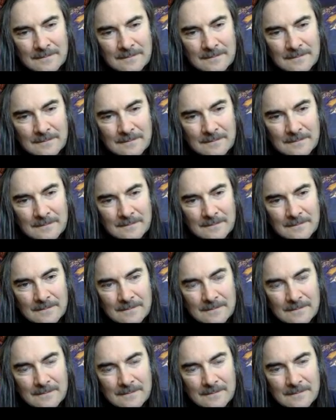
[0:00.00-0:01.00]

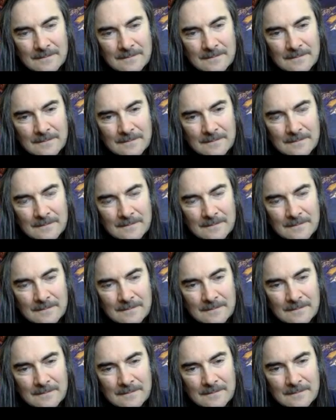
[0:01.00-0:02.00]

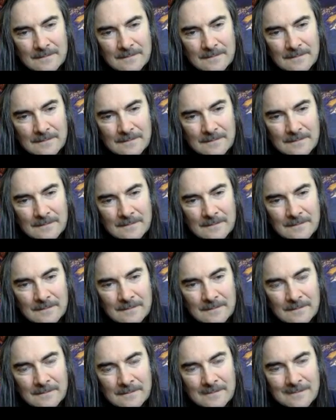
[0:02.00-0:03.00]

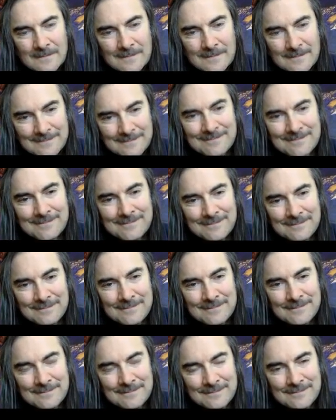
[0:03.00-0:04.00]

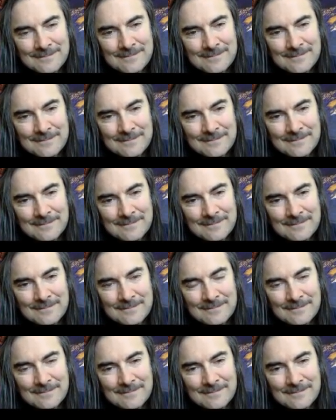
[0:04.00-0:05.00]

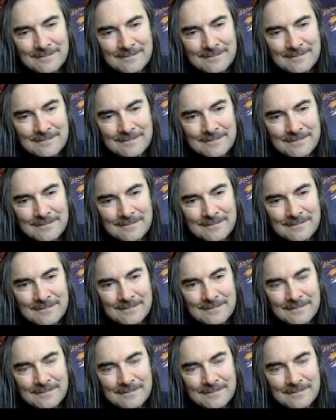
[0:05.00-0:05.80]
No words are spoken by the person on screen.